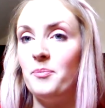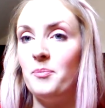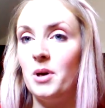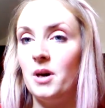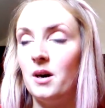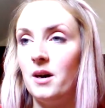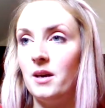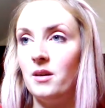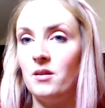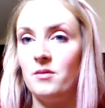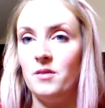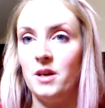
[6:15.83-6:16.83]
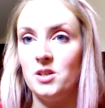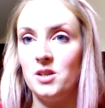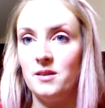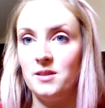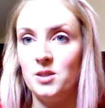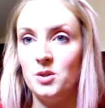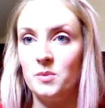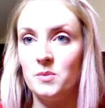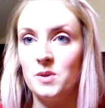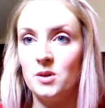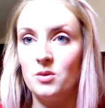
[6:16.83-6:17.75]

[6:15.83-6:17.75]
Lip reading: But I can't rate charity shops